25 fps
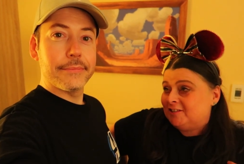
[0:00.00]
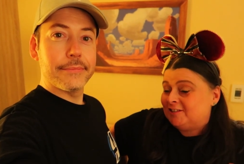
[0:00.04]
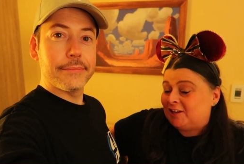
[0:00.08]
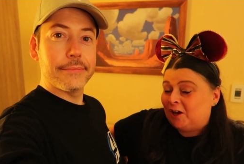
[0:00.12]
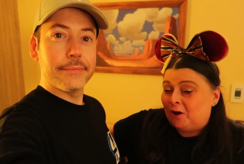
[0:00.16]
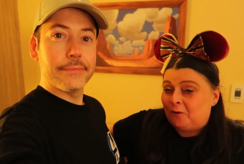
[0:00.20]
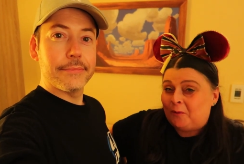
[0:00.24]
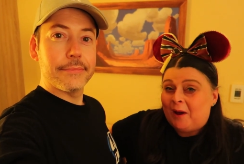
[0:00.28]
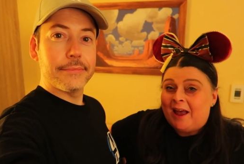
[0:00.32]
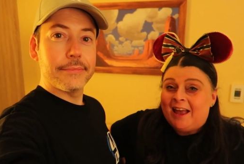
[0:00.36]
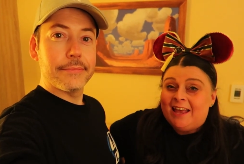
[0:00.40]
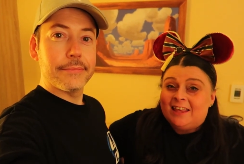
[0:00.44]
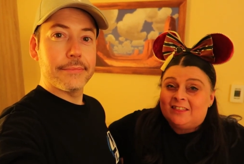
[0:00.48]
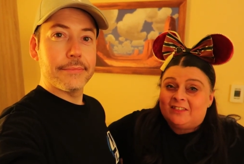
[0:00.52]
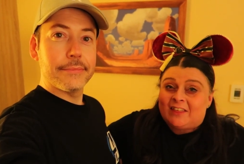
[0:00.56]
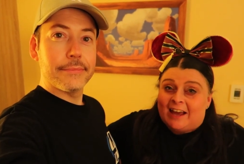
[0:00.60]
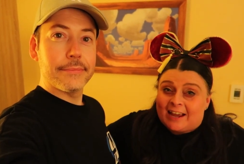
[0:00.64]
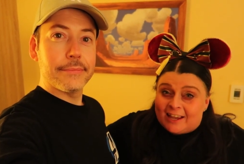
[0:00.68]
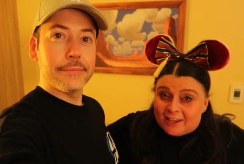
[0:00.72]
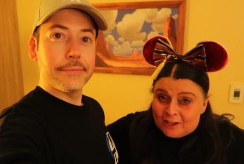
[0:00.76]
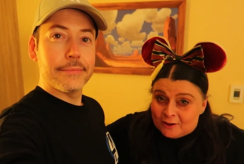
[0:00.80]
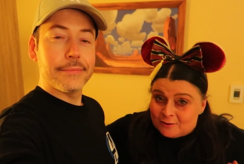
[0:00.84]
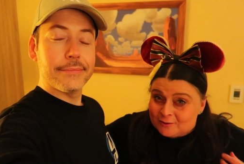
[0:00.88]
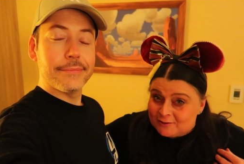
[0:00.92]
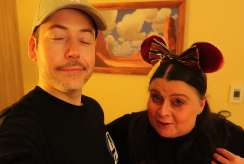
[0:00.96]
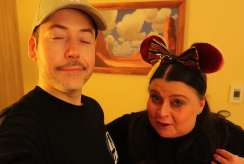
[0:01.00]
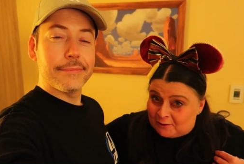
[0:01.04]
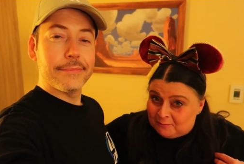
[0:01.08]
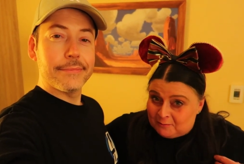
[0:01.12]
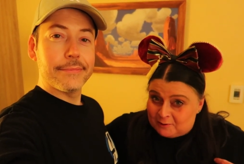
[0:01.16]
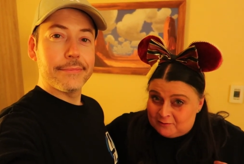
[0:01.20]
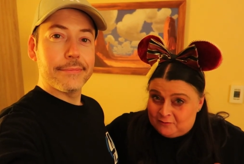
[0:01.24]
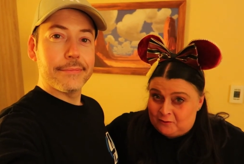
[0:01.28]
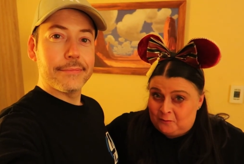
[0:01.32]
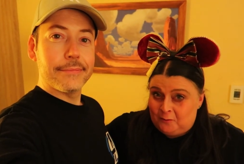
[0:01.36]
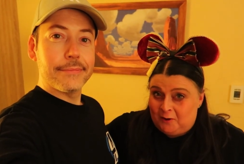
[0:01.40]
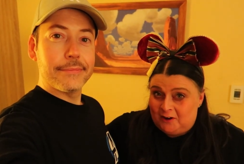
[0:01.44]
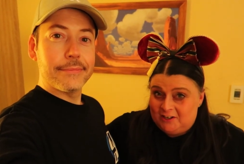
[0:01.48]
Speaker 1: So thank you so much
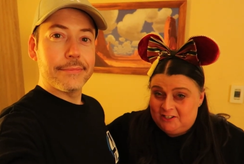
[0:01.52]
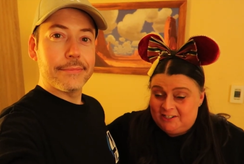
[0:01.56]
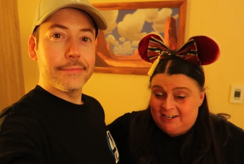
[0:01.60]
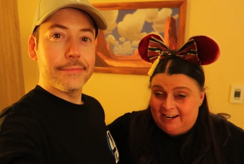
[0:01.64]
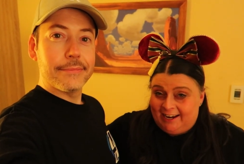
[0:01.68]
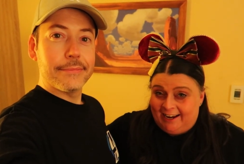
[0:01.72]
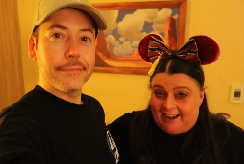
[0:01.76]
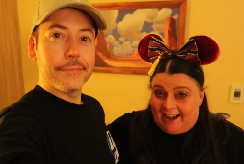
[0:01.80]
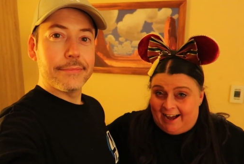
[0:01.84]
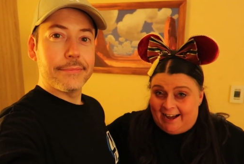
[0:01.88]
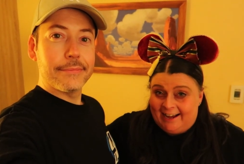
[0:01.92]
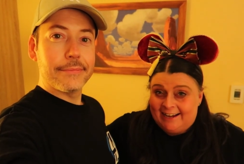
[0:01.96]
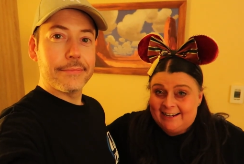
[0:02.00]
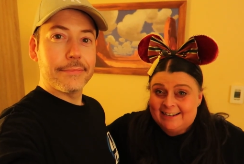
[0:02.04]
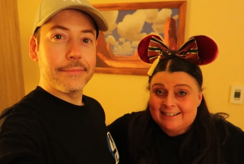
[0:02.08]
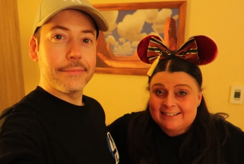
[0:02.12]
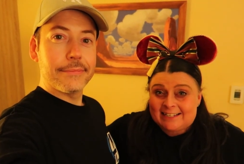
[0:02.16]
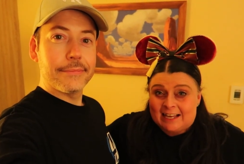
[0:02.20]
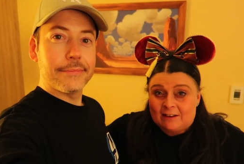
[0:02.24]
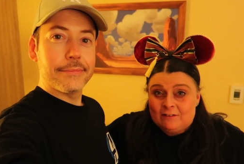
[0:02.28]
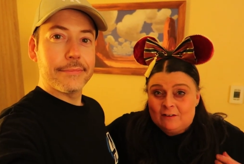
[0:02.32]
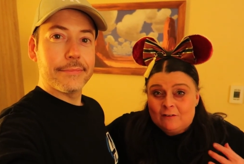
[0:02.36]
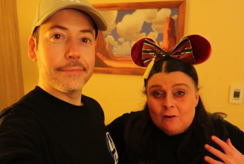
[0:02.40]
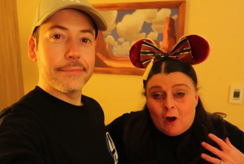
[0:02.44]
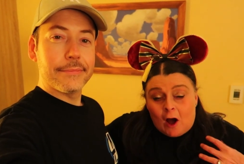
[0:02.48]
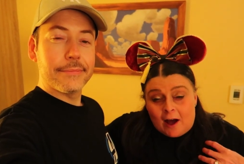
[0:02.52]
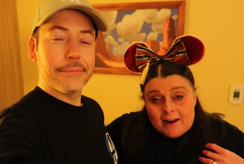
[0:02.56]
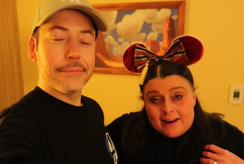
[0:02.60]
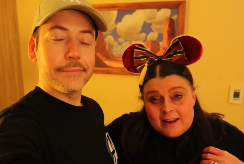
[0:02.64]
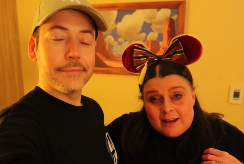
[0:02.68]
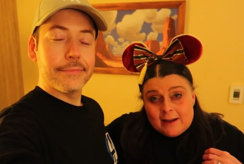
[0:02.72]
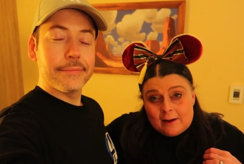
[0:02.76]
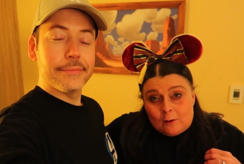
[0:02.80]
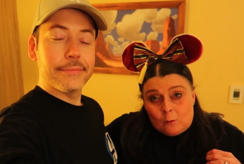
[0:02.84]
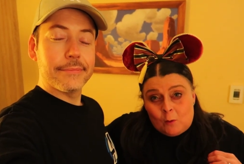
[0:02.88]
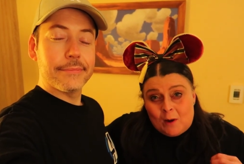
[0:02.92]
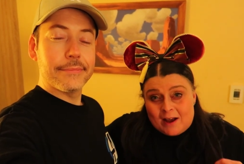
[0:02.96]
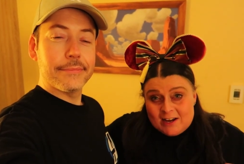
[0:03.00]
for watching guys. If you've got
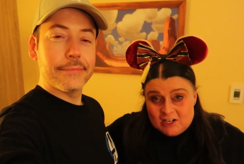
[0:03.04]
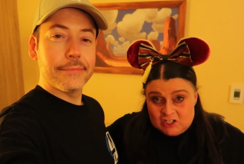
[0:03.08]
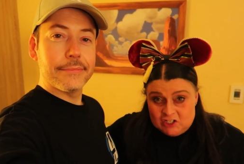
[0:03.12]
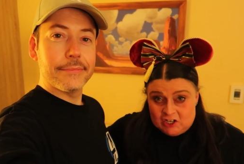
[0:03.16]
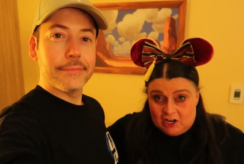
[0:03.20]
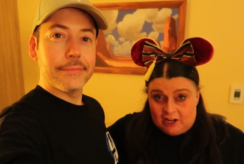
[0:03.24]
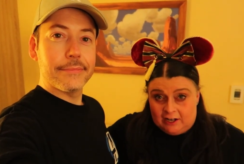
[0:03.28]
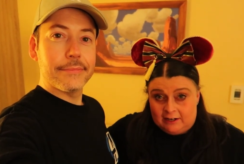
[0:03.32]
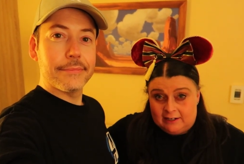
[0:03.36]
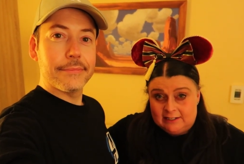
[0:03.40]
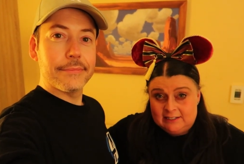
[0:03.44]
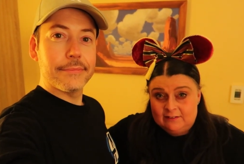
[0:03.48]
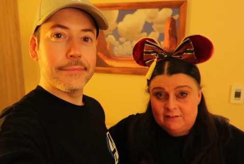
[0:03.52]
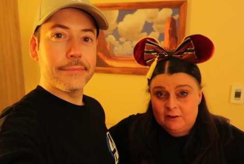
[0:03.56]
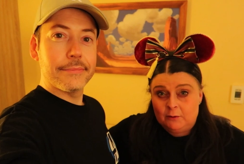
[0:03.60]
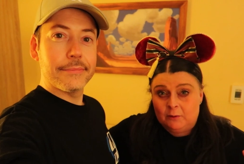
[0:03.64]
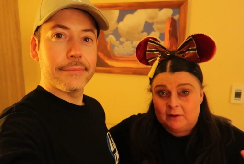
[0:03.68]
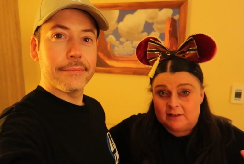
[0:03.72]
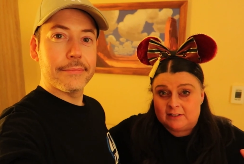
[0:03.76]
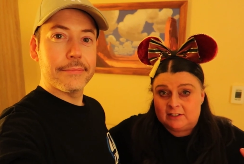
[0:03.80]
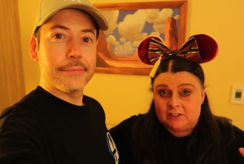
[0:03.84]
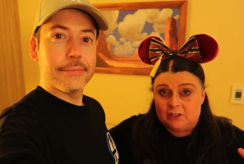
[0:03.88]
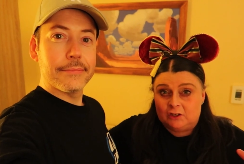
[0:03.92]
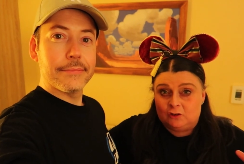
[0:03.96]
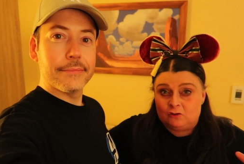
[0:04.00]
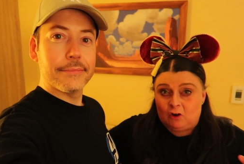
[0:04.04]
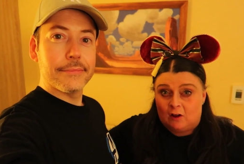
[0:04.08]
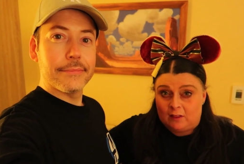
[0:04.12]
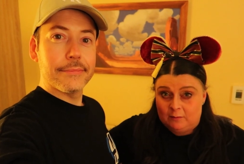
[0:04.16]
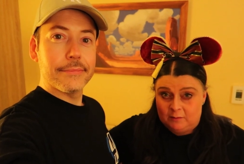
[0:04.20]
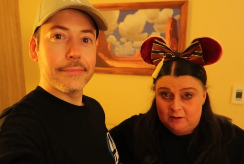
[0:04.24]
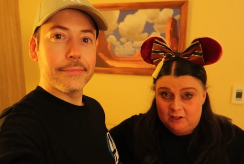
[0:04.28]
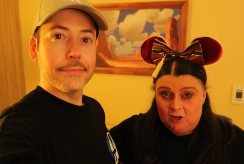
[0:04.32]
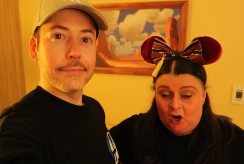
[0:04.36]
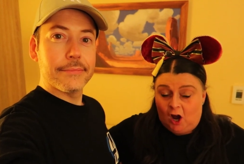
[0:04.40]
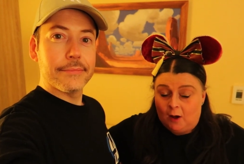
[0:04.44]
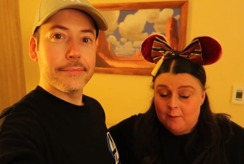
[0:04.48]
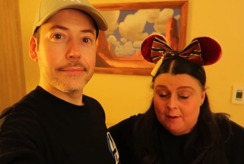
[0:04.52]
any questions, if you want to drop them in
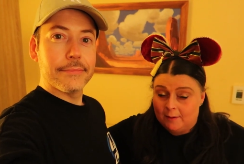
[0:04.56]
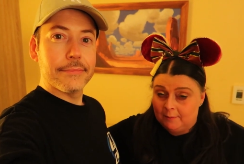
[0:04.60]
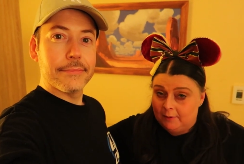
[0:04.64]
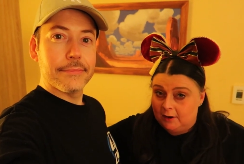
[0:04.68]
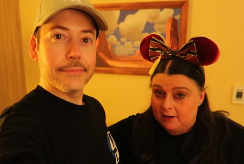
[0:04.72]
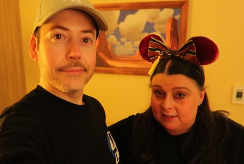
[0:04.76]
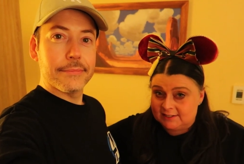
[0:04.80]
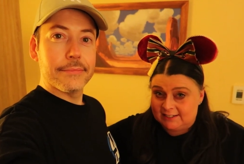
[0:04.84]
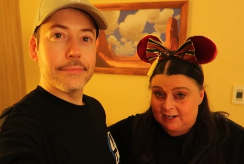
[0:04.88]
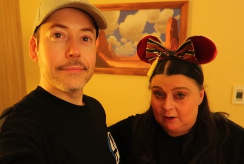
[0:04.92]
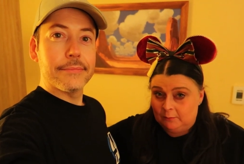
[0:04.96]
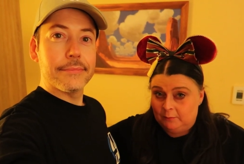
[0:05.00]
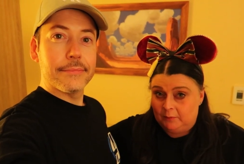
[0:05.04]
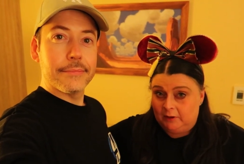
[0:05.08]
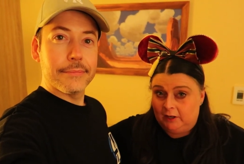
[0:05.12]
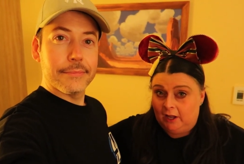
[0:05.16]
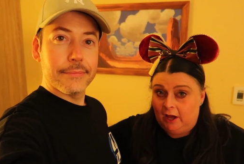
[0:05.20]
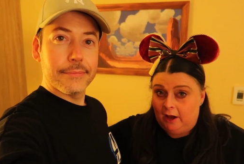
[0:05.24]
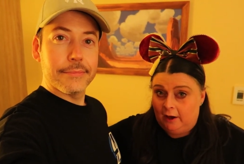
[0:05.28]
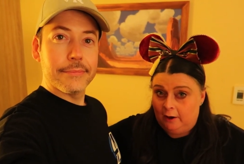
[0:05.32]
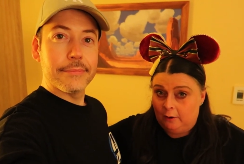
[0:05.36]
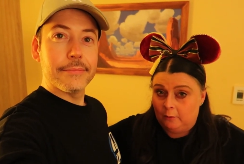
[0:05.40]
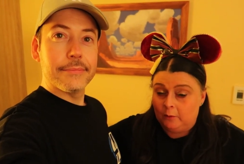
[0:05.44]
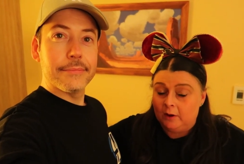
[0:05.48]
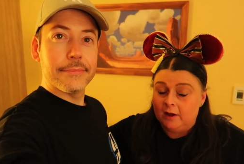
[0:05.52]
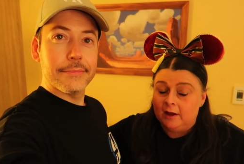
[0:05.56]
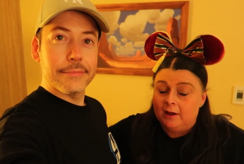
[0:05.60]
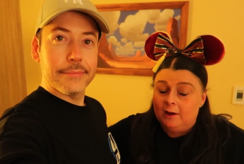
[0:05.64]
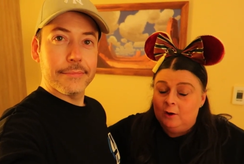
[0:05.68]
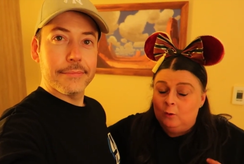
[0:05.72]
the comment box down below,